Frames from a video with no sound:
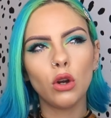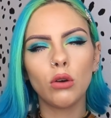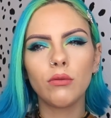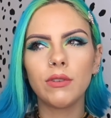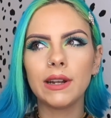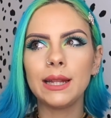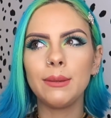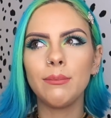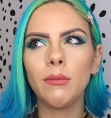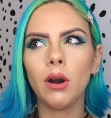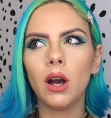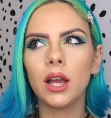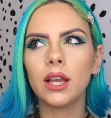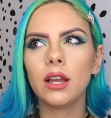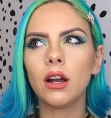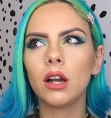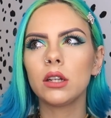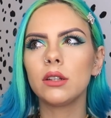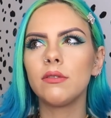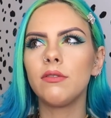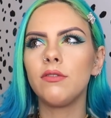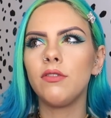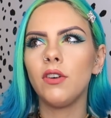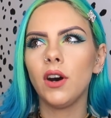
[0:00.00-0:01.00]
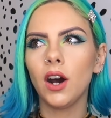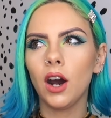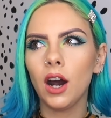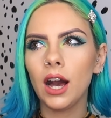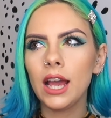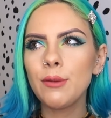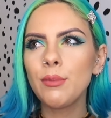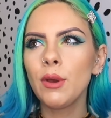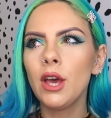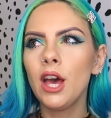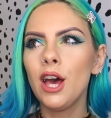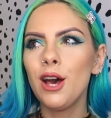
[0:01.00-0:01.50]
not really my kind of
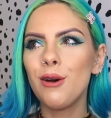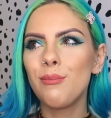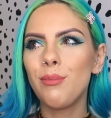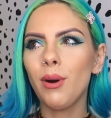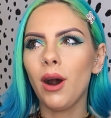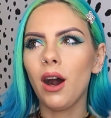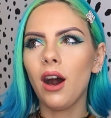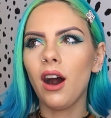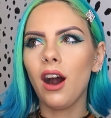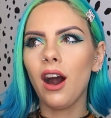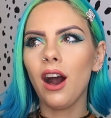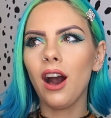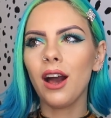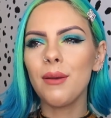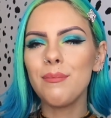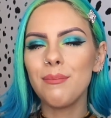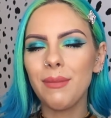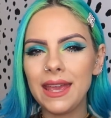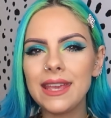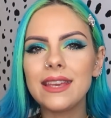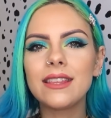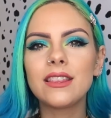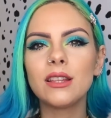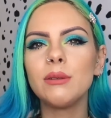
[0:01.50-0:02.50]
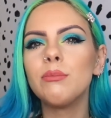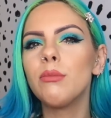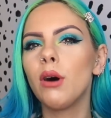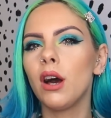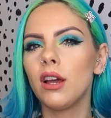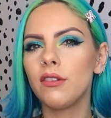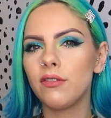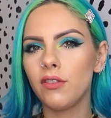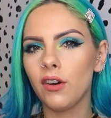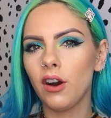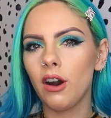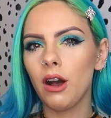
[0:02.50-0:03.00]
vibe, but I make them
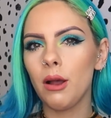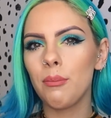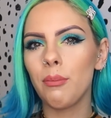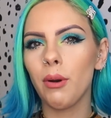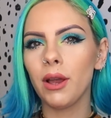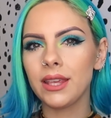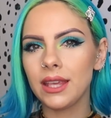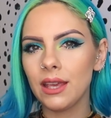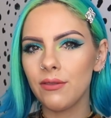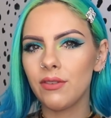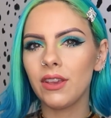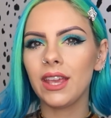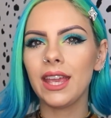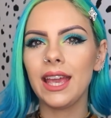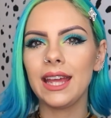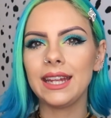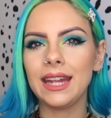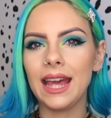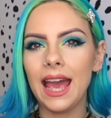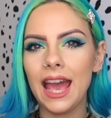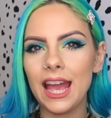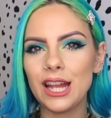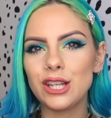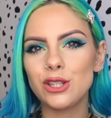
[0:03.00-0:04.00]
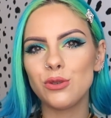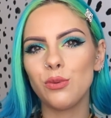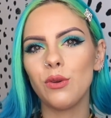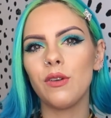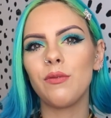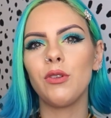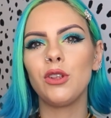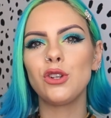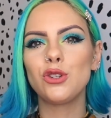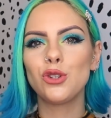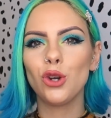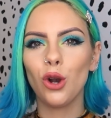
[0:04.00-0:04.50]
my vibe by giving it an edge
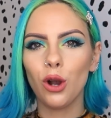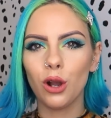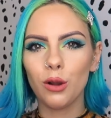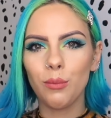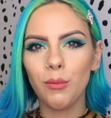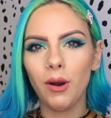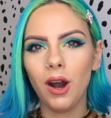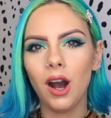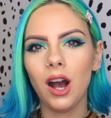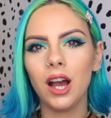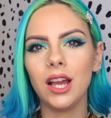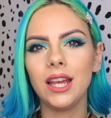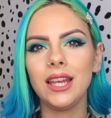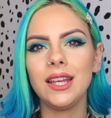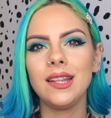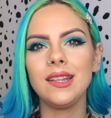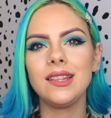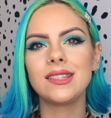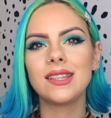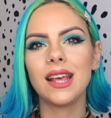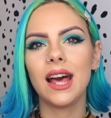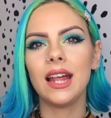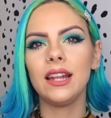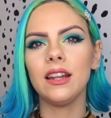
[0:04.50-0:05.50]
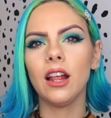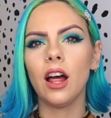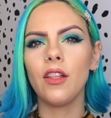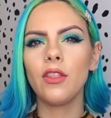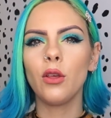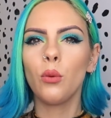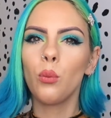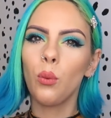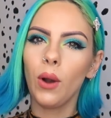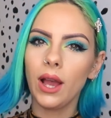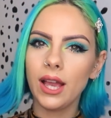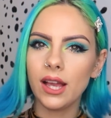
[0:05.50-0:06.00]
with the Doc Martens and like
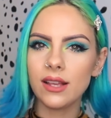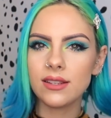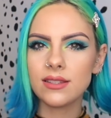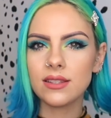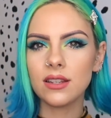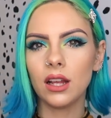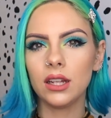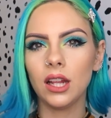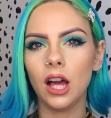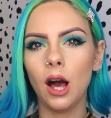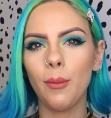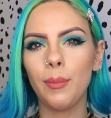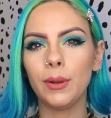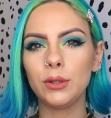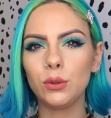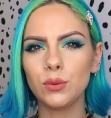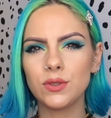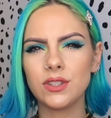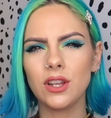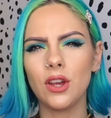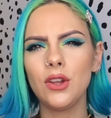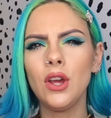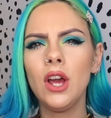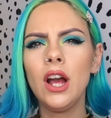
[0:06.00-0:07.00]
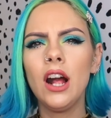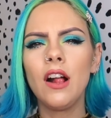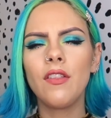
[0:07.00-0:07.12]
the way I style it up, and also